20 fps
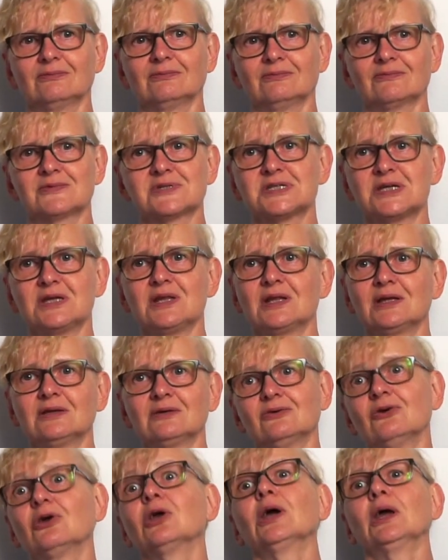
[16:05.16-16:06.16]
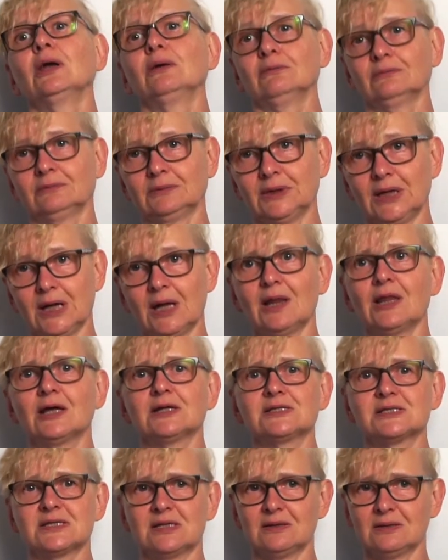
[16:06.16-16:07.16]
see that, okay, yeah,
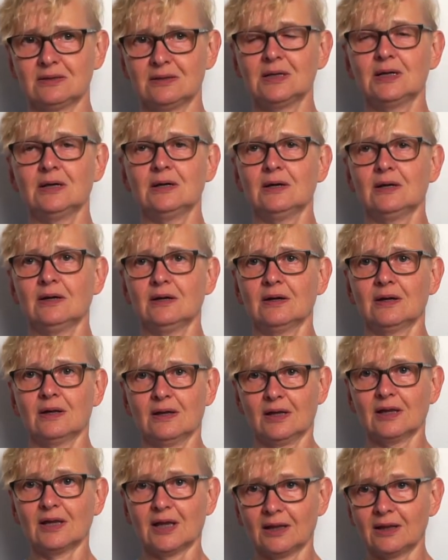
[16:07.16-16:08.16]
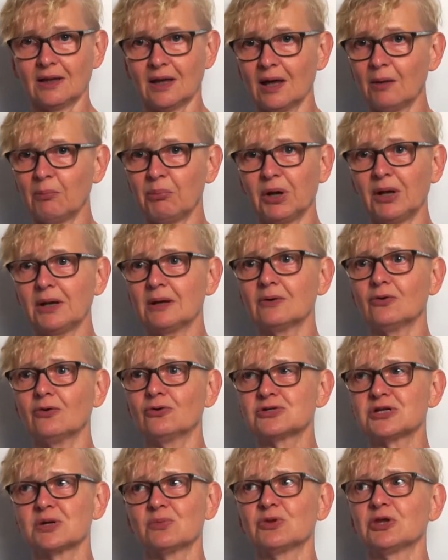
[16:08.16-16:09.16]
that's it, that happened or
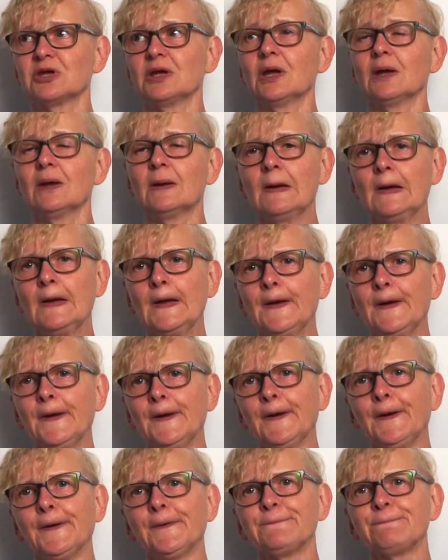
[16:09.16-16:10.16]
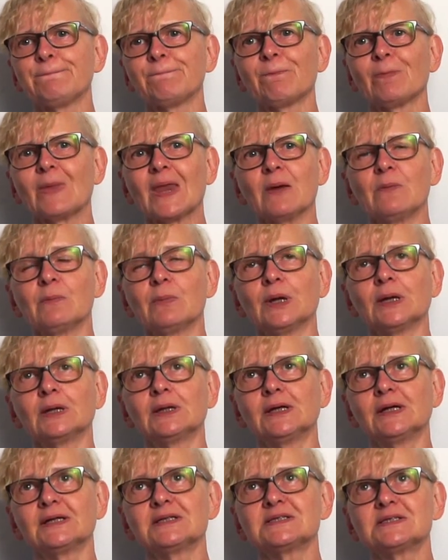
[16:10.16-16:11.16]
something. But
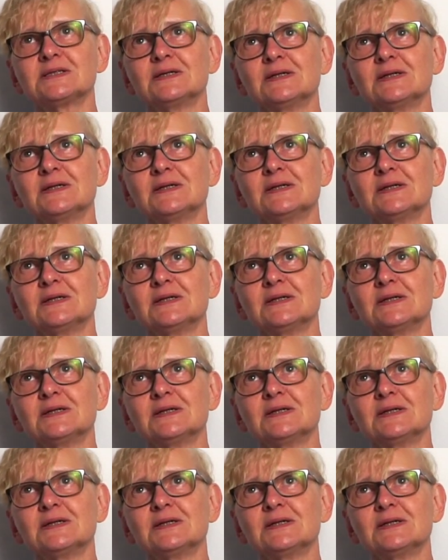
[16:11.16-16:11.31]
that's